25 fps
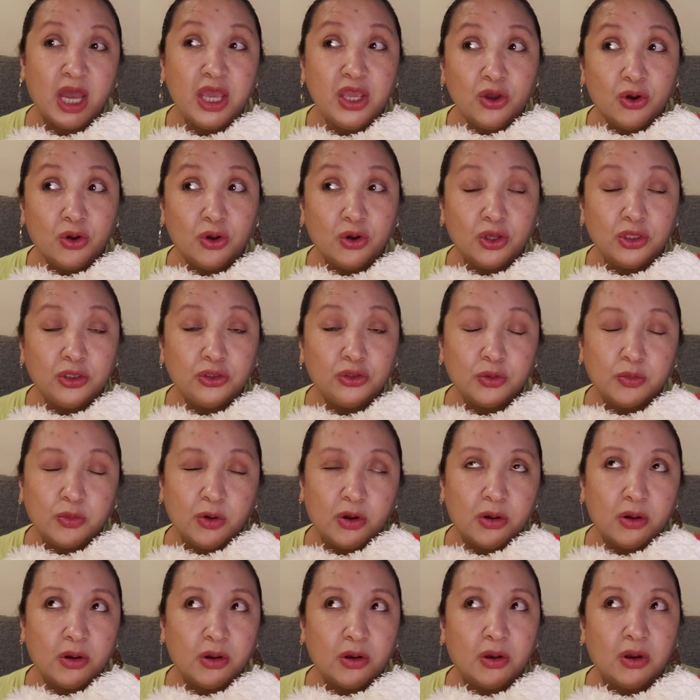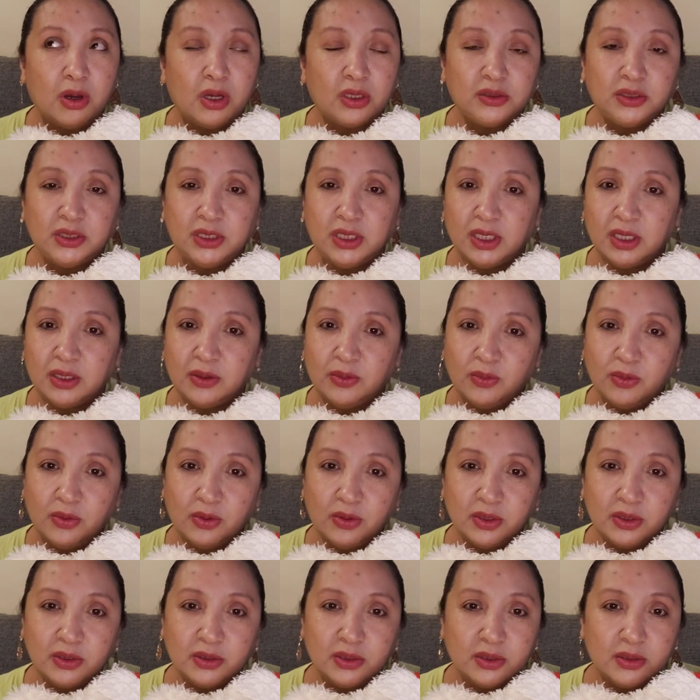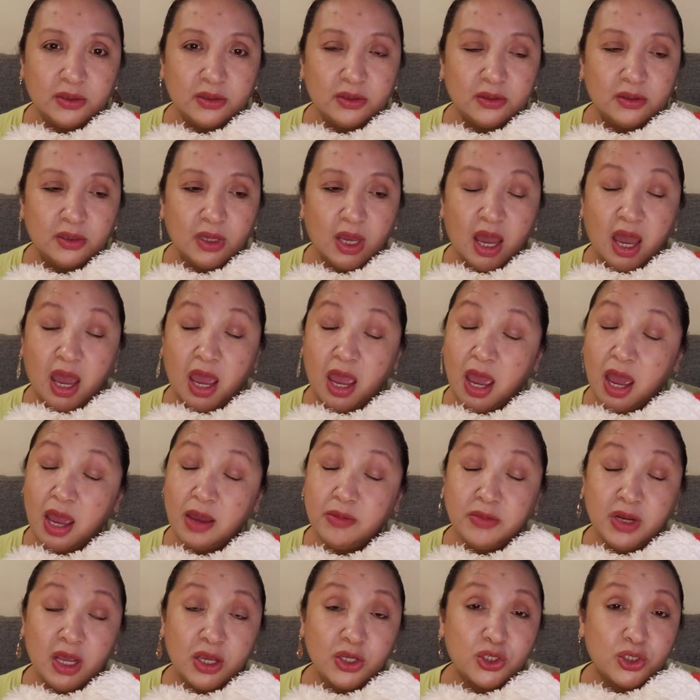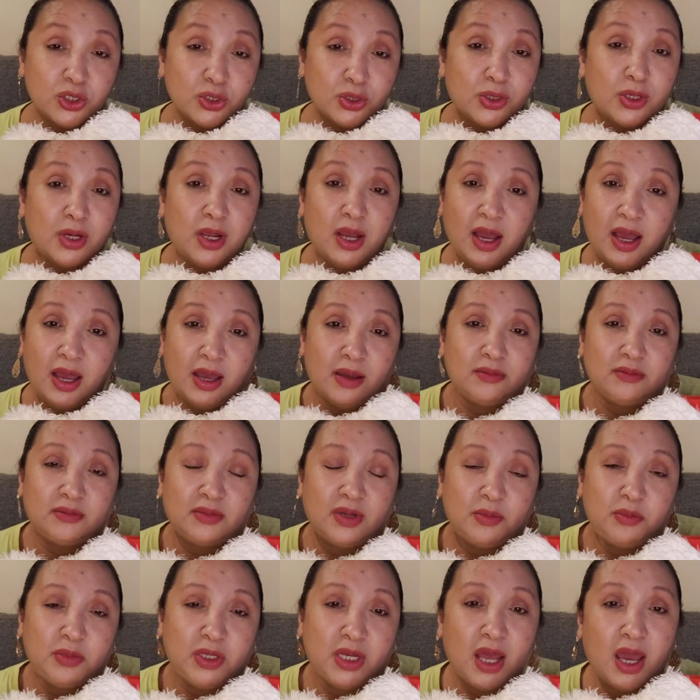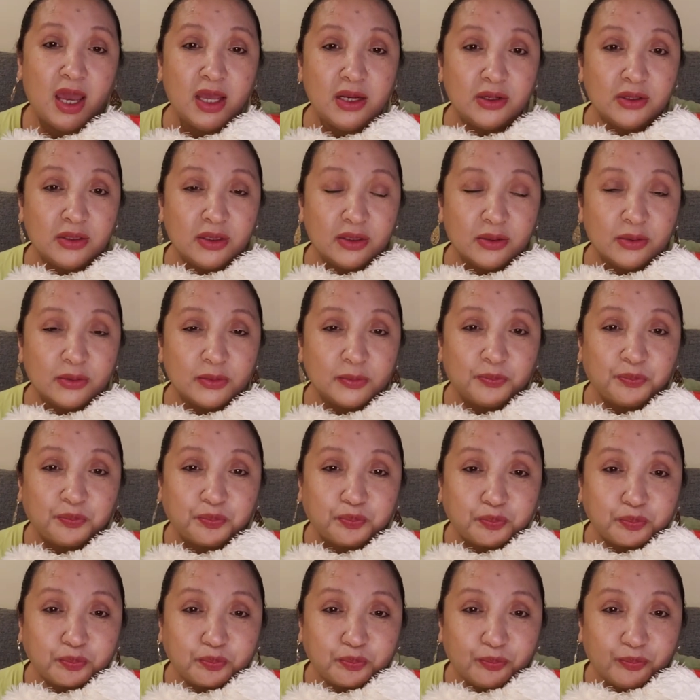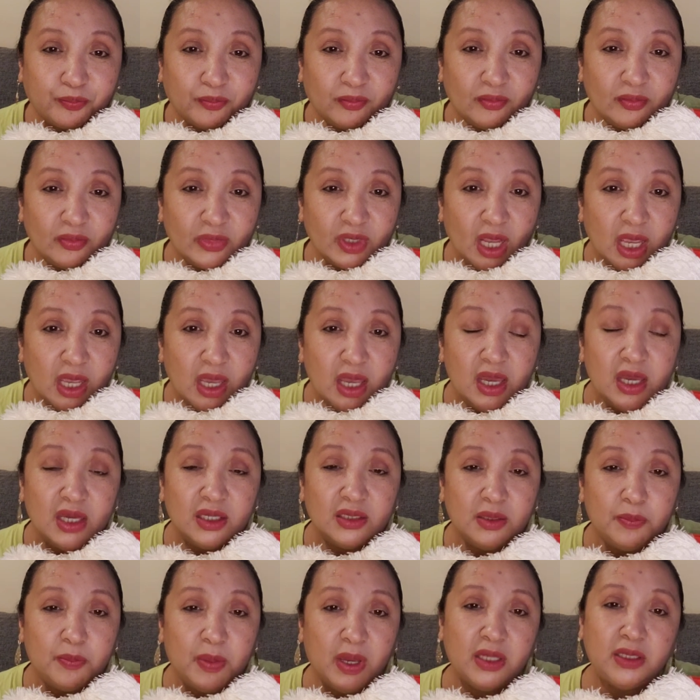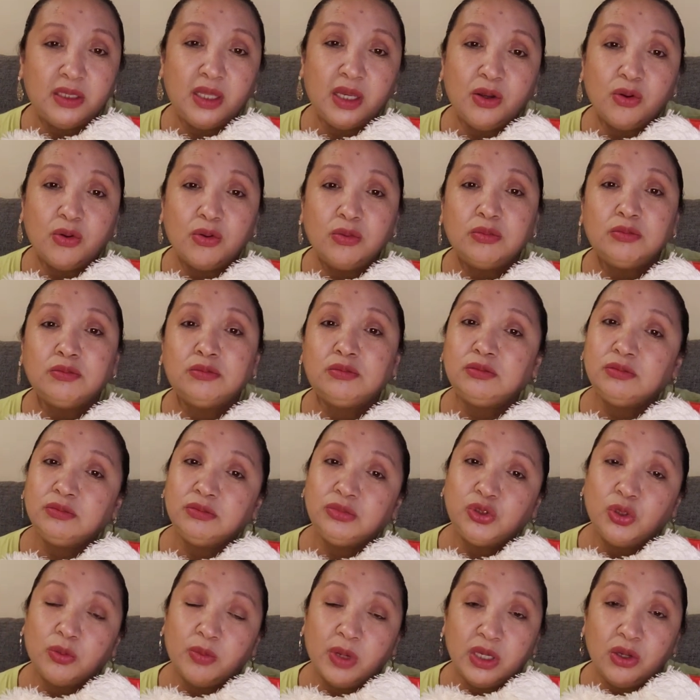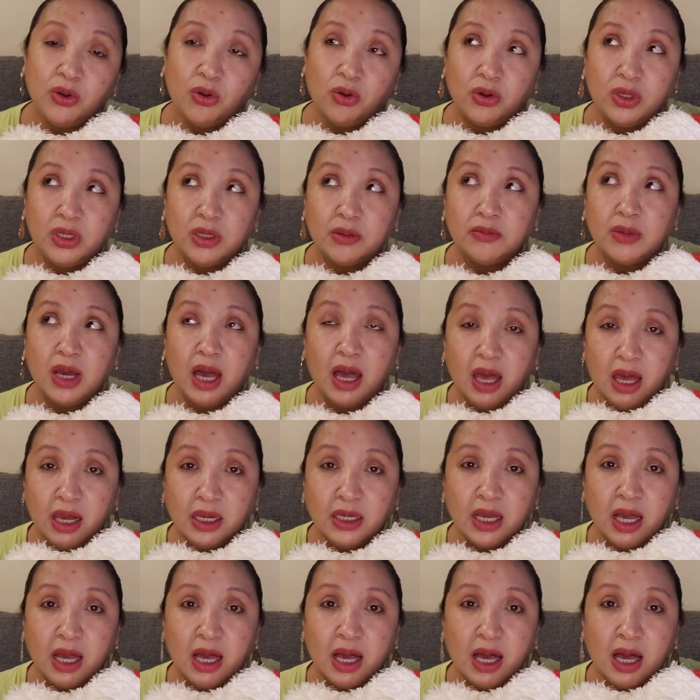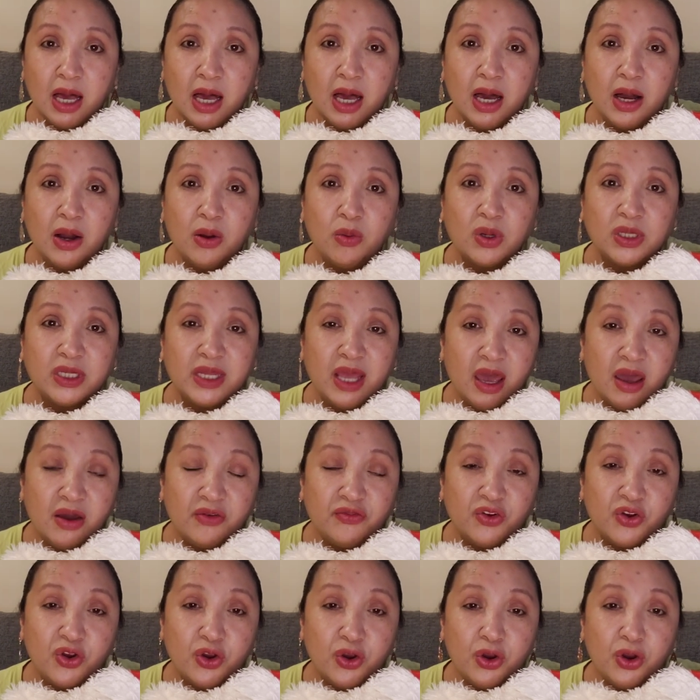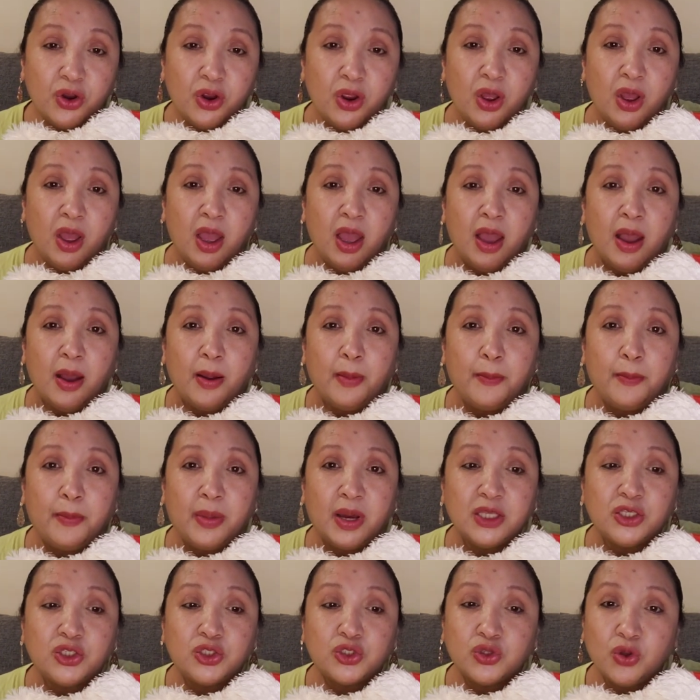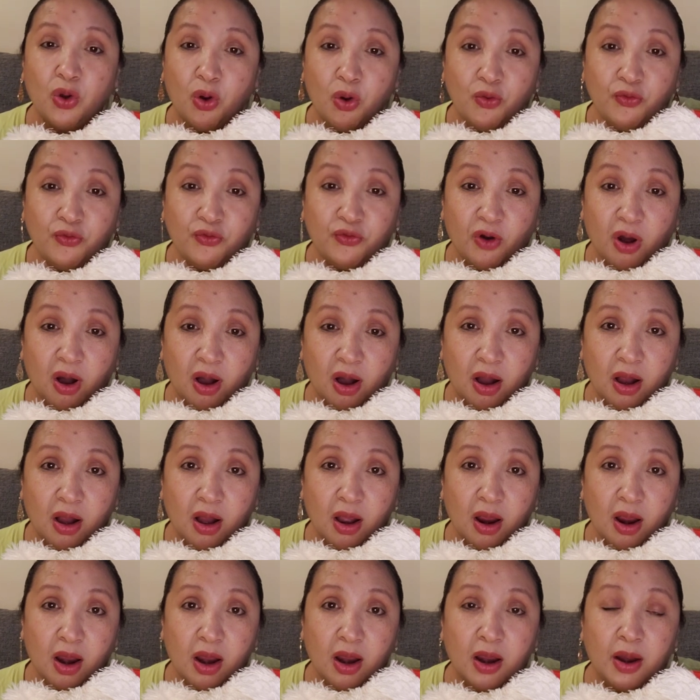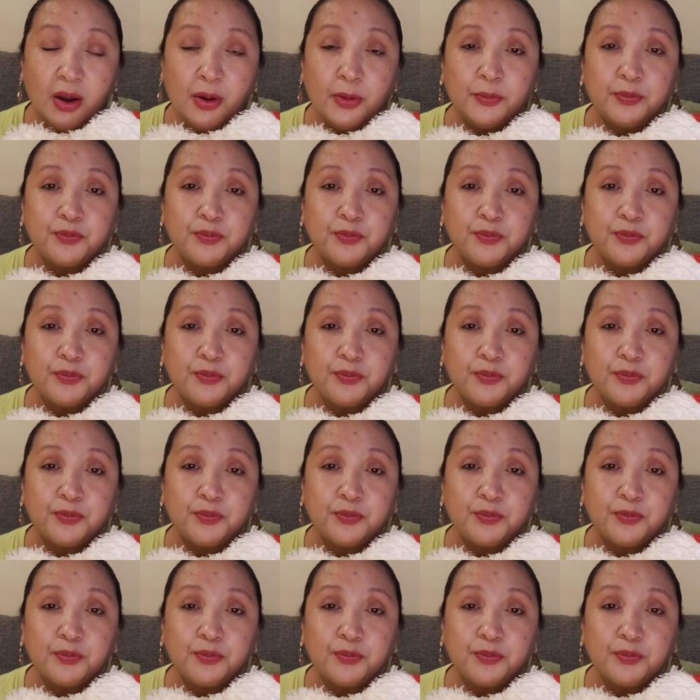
ngayon, tomorrow, and I'm not sure. I mean, I don't know. Depende kung tumayo ko ng maaga, whatever. But so far,